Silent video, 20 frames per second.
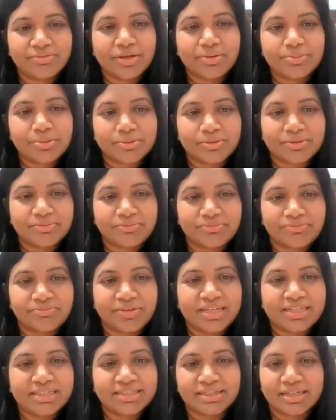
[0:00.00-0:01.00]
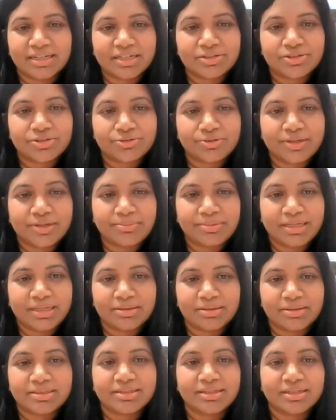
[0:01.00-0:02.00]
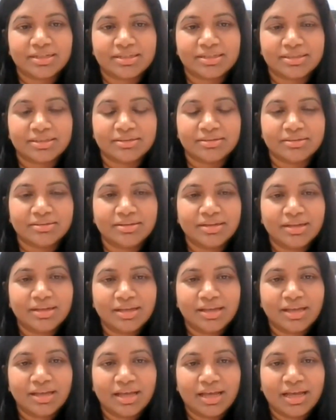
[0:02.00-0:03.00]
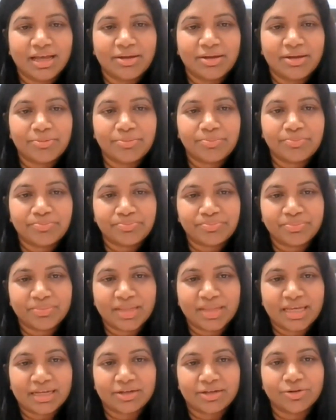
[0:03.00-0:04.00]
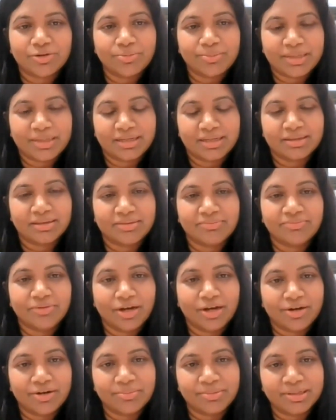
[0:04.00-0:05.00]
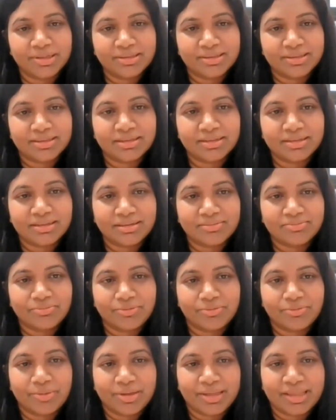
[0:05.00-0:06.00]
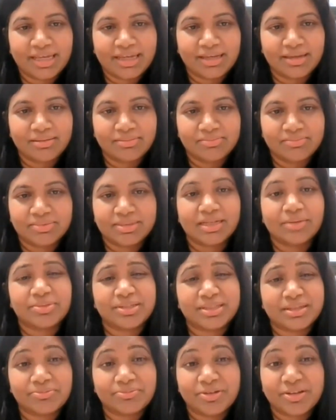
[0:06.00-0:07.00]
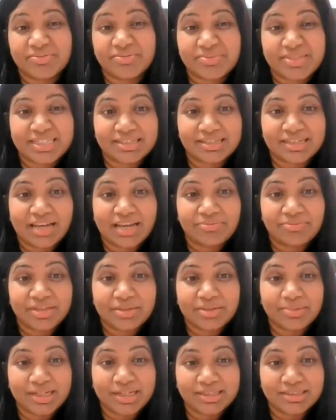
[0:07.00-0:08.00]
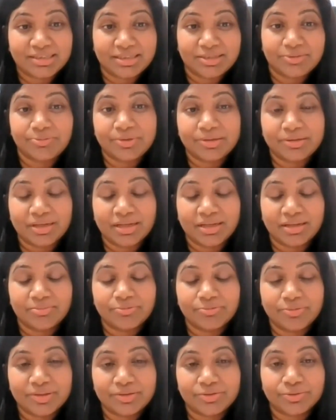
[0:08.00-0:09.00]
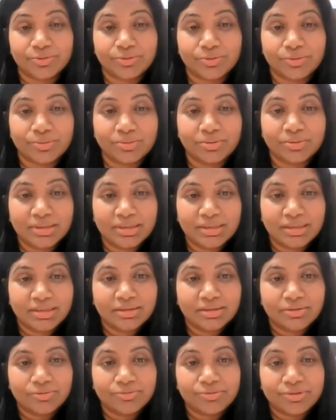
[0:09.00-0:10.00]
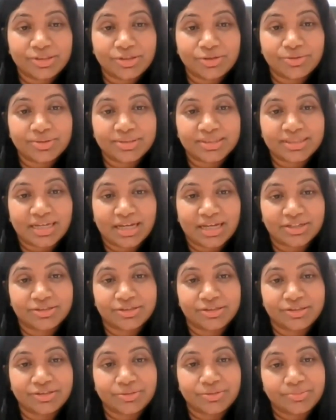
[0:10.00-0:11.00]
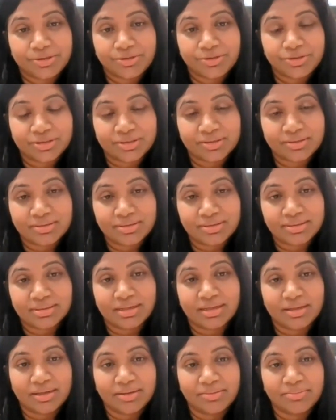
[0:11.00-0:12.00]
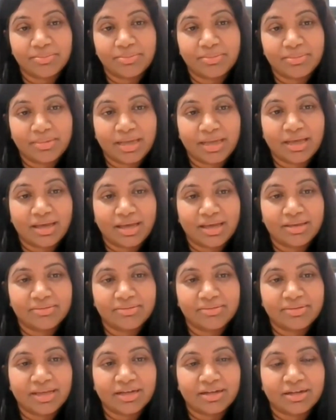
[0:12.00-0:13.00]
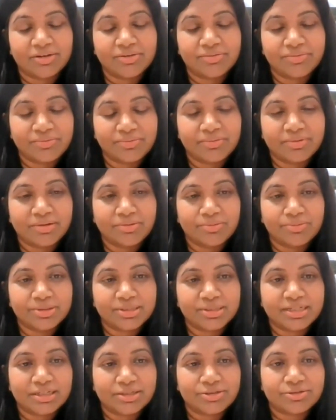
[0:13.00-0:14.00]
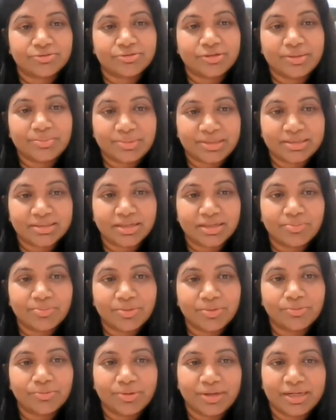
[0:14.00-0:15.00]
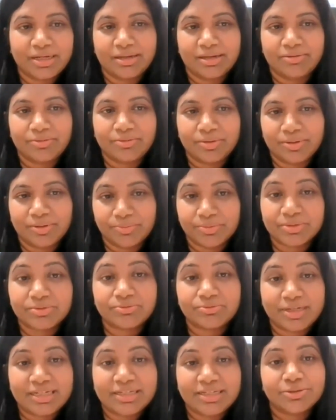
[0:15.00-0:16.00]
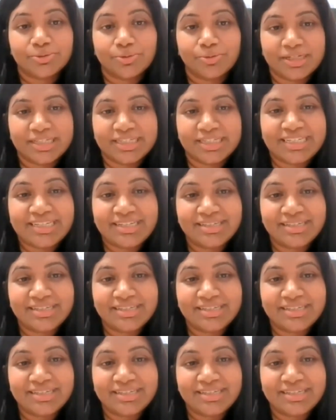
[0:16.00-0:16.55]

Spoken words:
firms were facing an extremely uncertain economic environment, and where some firms didn't have the ability to withdraw or reduce cash distributions. That kind of was an extreme example when it was really sorely